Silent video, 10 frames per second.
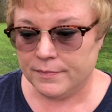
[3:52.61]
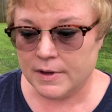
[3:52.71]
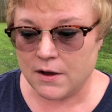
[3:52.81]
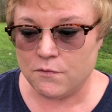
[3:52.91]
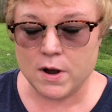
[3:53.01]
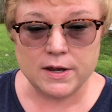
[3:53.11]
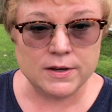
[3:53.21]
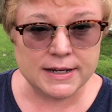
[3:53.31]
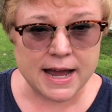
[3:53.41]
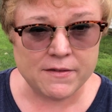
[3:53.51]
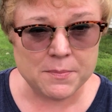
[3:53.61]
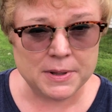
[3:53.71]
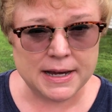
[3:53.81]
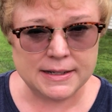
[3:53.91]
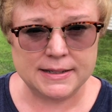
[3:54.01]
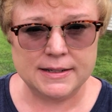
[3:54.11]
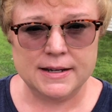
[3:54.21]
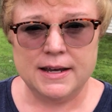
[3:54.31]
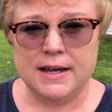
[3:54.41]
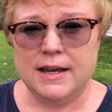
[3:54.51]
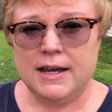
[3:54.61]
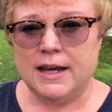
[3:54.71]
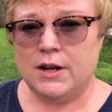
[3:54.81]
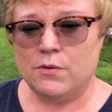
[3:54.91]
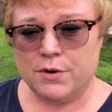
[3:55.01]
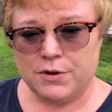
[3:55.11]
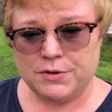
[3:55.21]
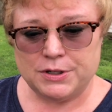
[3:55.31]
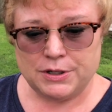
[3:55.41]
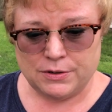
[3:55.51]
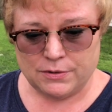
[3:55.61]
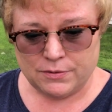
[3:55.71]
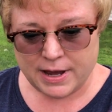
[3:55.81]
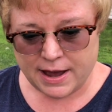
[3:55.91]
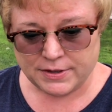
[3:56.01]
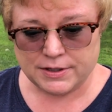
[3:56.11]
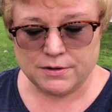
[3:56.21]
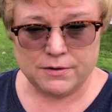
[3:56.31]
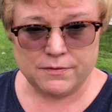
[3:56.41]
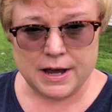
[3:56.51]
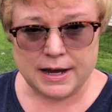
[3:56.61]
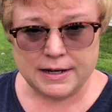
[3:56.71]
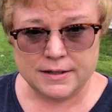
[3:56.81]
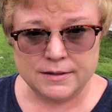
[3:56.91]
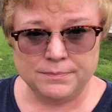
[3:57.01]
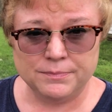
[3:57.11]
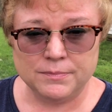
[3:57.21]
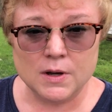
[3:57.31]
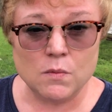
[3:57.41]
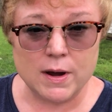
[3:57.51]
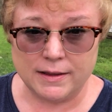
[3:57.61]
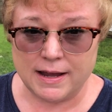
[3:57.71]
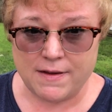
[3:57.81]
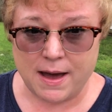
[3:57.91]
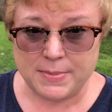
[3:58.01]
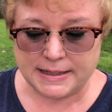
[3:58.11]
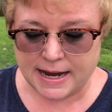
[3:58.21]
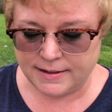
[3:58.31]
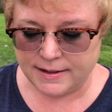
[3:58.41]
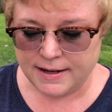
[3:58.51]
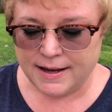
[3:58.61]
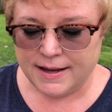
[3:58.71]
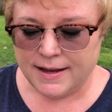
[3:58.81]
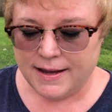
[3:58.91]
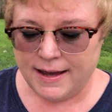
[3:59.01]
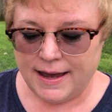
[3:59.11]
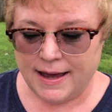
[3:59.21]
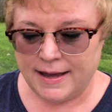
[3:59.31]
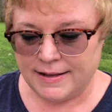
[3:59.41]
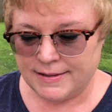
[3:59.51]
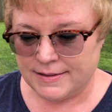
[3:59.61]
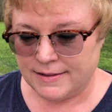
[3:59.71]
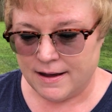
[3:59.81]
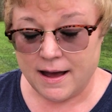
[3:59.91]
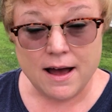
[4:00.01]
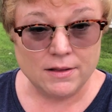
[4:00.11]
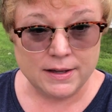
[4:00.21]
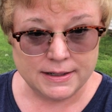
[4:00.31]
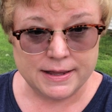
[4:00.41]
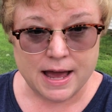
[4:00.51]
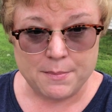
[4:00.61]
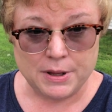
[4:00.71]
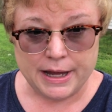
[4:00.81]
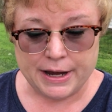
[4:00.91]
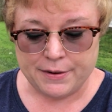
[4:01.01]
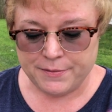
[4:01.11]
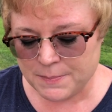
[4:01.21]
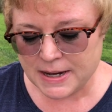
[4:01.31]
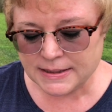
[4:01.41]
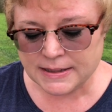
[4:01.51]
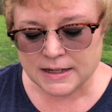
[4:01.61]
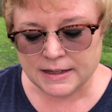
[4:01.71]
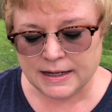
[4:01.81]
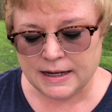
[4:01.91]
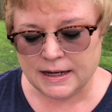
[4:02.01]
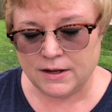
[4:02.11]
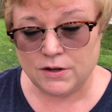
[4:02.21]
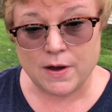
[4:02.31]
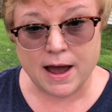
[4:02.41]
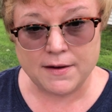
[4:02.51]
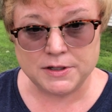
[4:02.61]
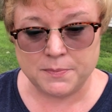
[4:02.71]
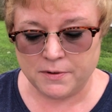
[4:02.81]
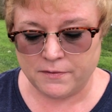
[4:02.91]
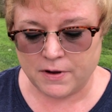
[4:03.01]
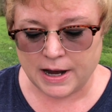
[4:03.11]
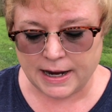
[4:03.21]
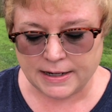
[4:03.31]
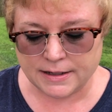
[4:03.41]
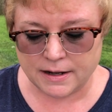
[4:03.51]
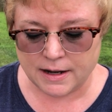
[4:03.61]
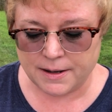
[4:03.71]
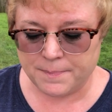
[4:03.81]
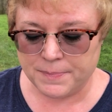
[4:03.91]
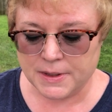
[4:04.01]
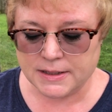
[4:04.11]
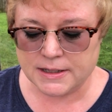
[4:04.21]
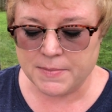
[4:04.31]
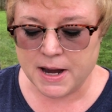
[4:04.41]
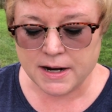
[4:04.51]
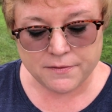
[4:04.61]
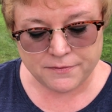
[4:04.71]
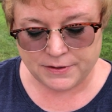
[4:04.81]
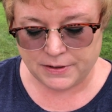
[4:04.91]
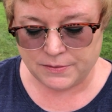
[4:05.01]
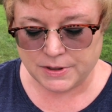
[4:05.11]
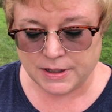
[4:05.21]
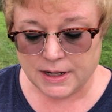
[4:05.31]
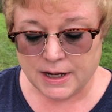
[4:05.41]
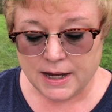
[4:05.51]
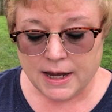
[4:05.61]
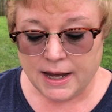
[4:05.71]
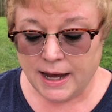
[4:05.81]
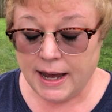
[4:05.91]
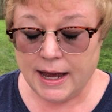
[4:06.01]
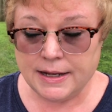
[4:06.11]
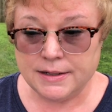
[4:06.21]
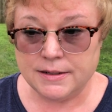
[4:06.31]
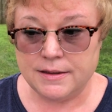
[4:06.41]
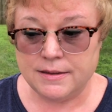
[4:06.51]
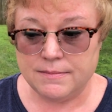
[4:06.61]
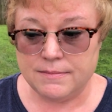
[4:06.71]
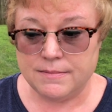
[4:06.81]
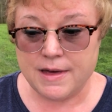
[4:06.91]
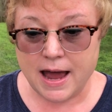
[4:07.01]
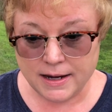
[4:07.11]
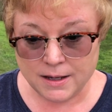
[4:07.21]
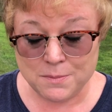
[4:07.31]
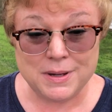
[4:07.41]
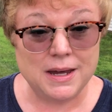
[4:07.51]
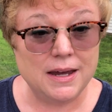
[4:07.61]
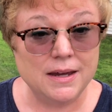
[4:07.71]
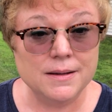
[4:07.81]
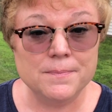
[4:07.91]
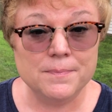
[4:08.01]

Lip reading: of what you need to have in place in order to have a certified wildlife habitat. And I'll to that below. Basically, you have to provide some kind of food, and that can be